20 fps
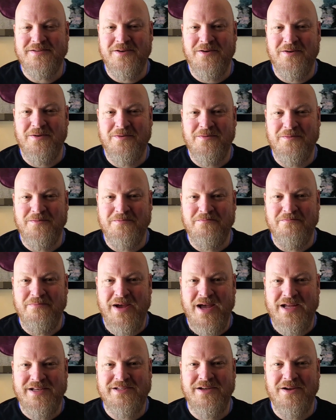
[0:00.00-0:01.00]
So
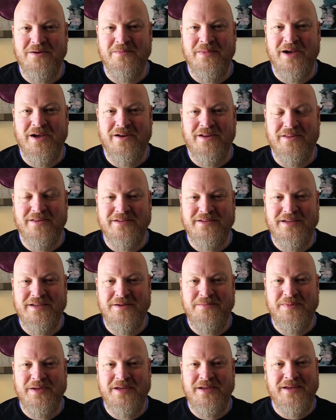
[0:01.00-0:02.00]
matching them out on
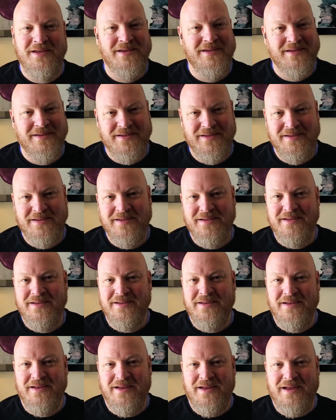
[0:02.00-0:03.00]
the DP
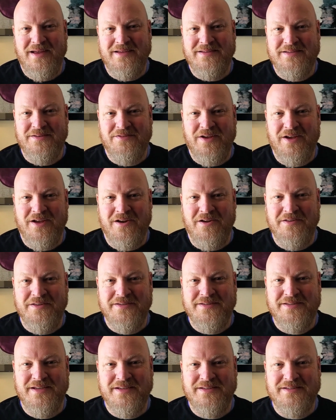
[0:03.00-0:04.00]
as I've got
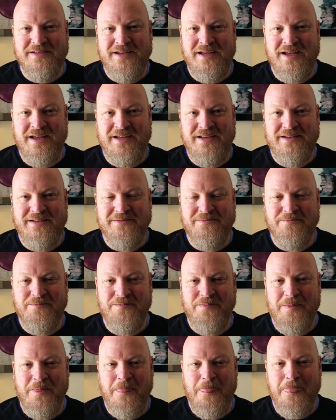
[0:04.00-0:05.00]
on the 6 and 8,
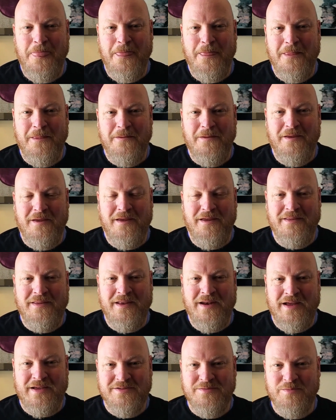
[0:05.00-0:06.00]

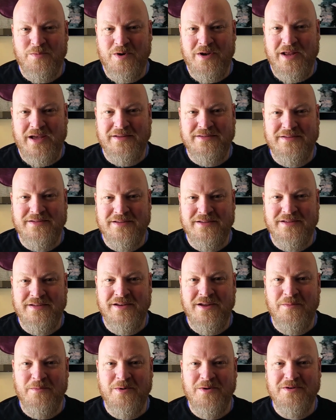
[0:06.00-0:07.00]
and then I spread out to the
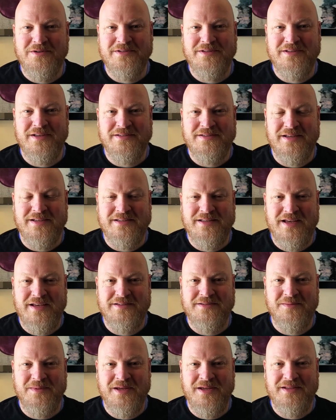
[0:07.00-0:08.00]
numbers as I
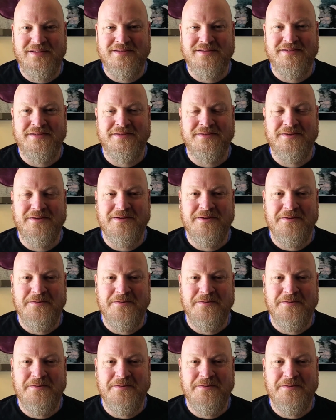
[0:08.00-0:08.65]
take some hits.